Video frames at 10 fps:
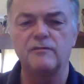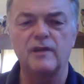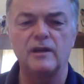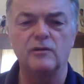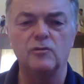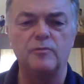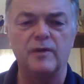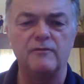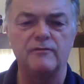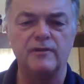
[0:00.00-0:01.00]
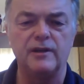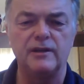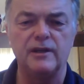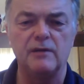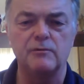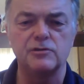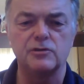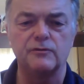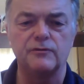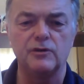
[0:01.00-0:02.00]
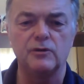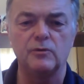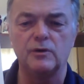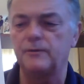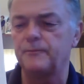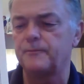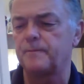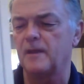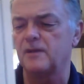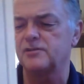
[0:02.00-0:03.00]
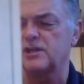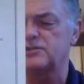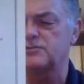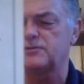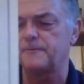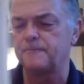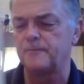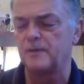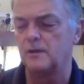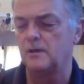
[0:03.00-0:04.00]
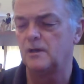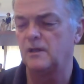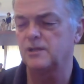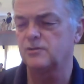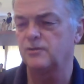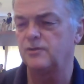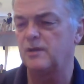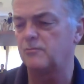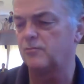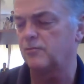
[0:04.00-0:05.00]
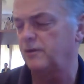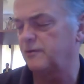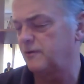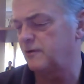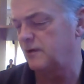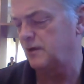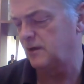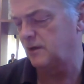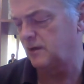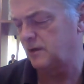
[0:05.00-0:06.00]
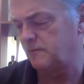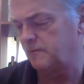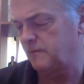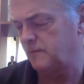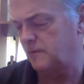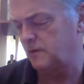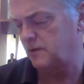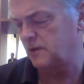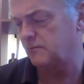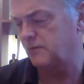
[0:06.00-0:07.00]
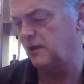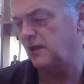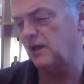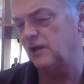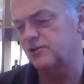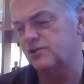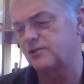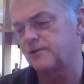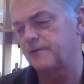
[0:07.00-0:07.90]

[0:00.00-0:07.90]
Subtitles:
little pamphlet in there, which has got a few essays on it. That's got a number on it. That number is